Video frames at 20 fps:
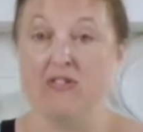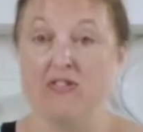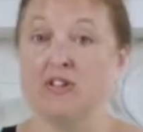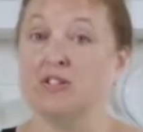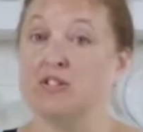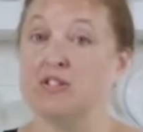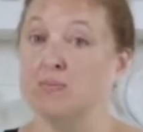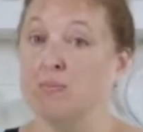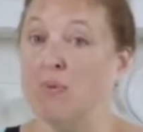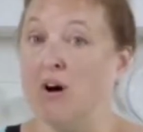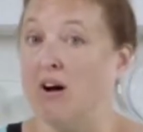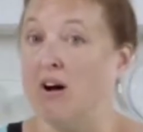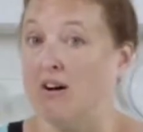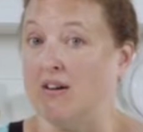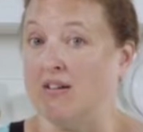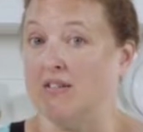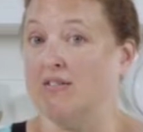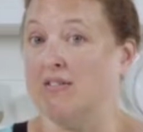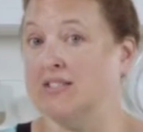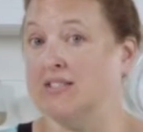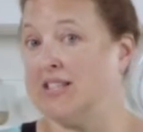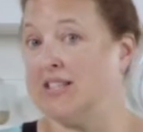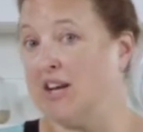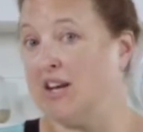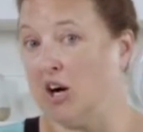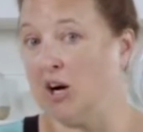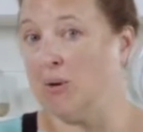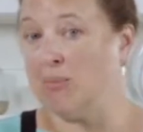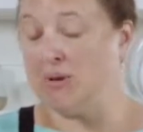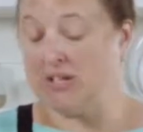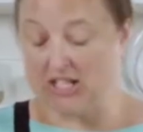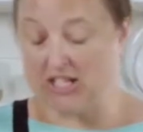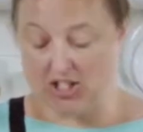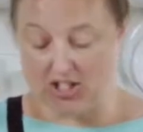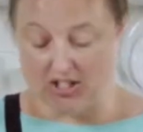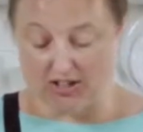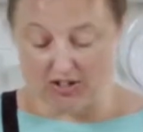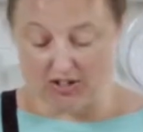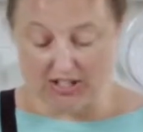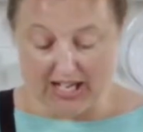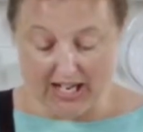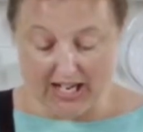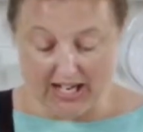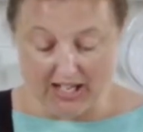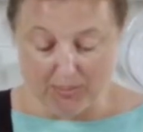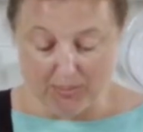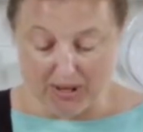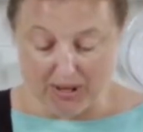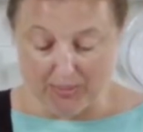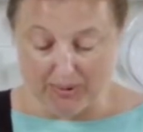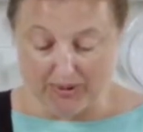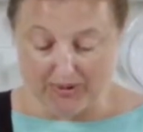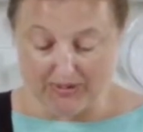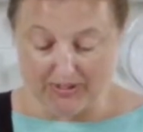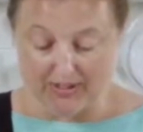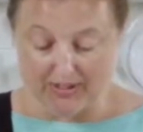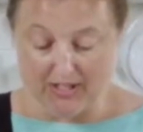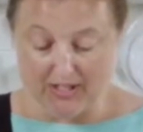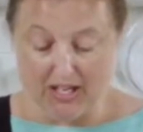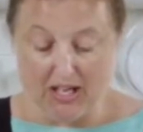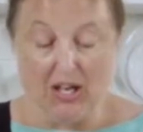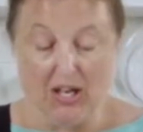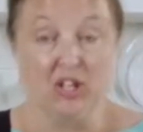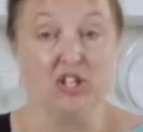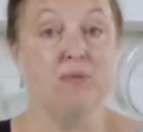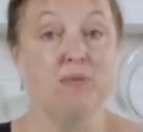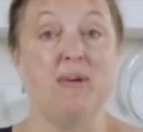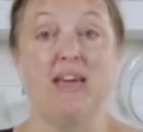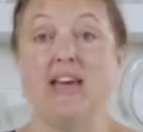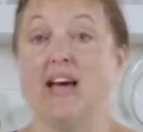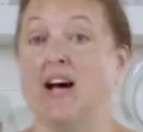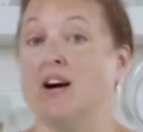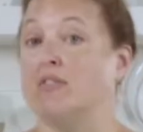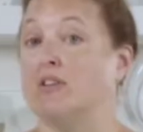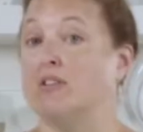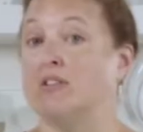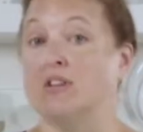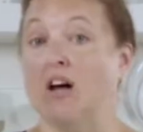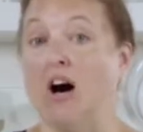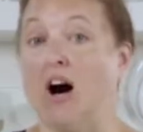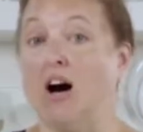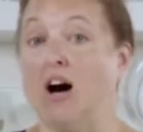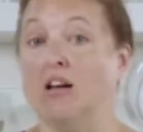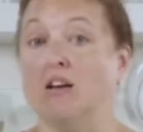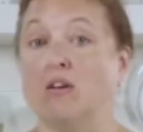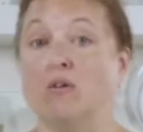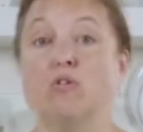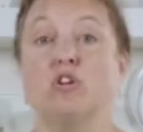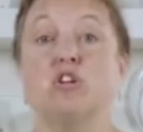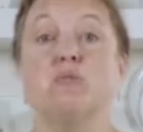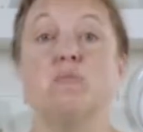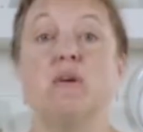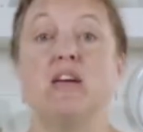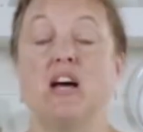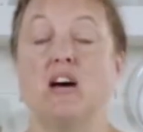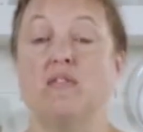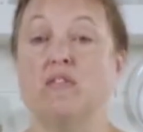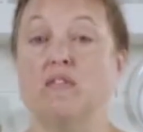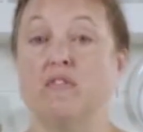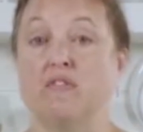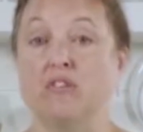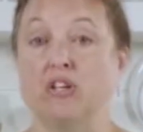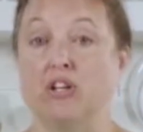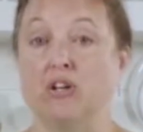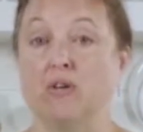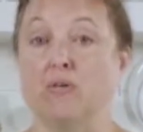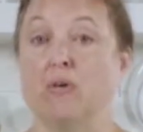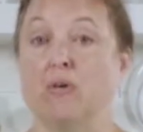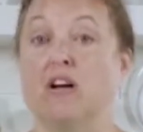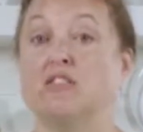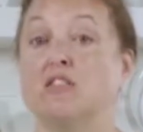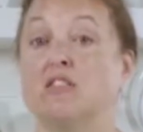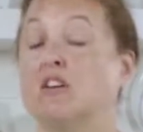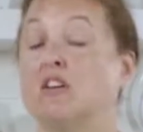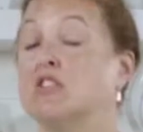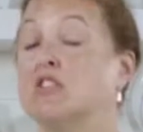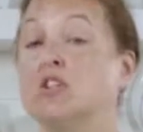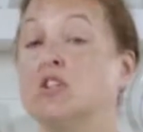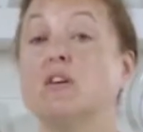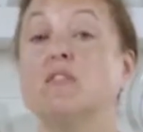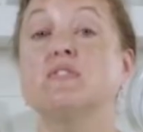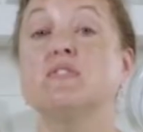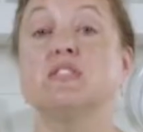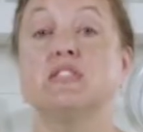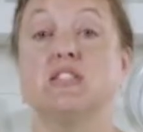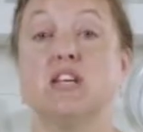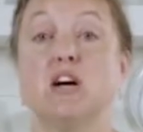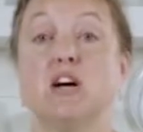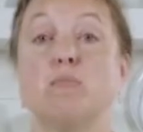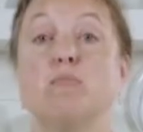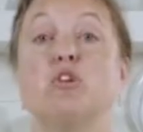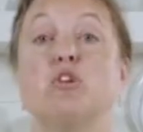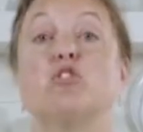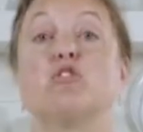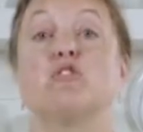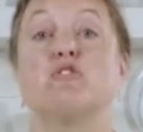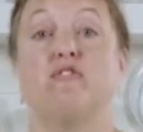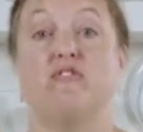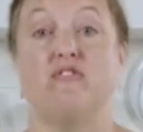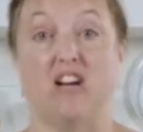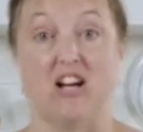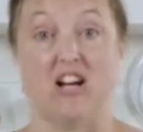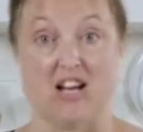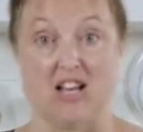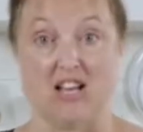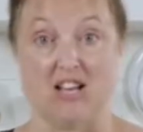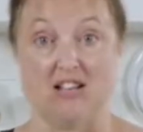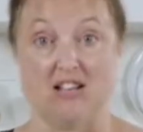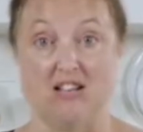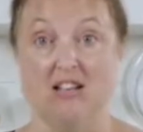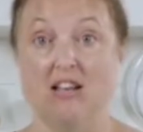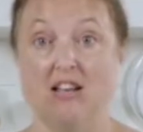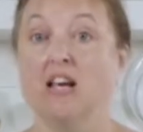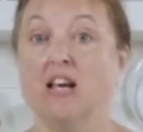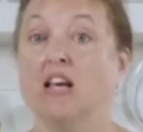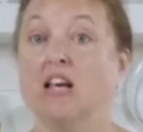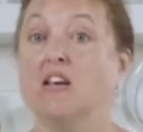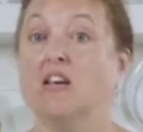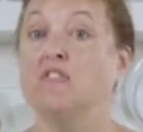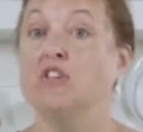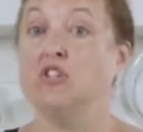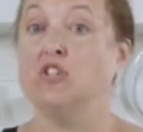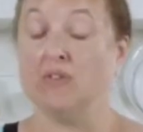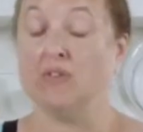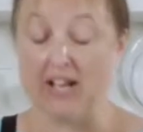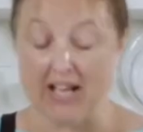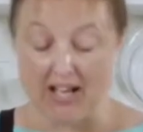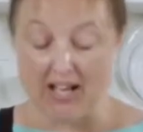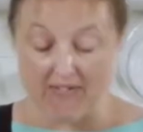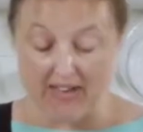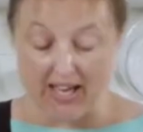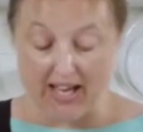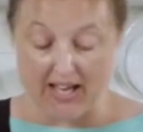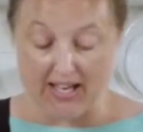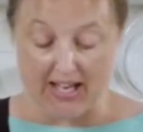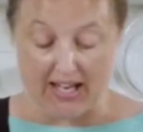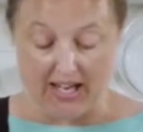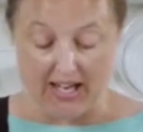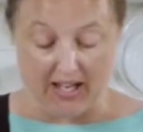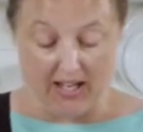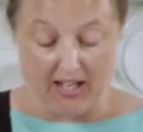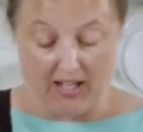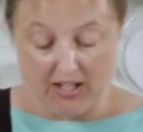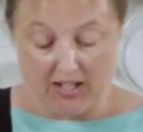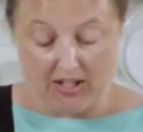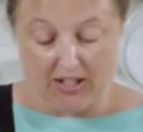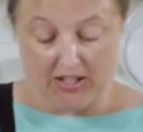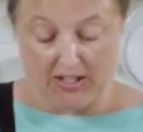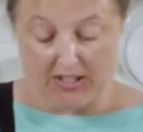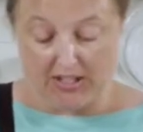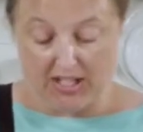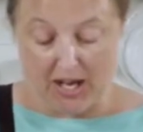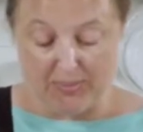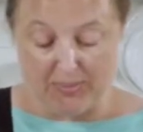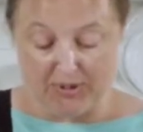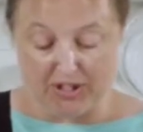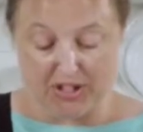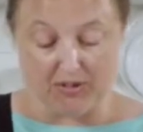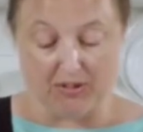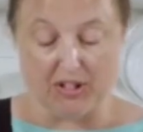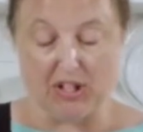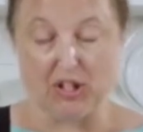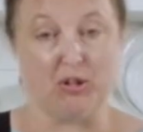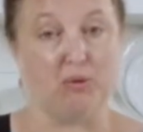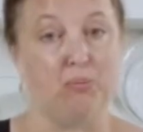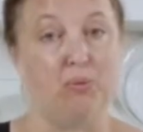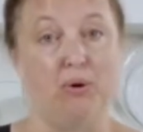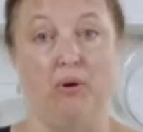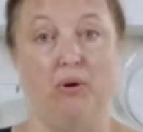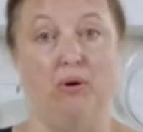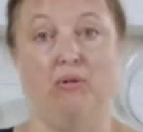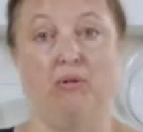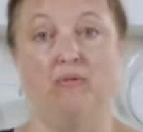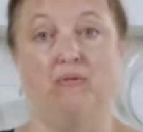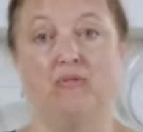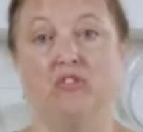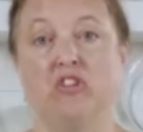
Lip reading: They're small. It's like carbonation. They're tiny bubbles. You may have a lot or you may have a few. As long as you have some, you're fine. If you don't have any, just stop stirring your bowl.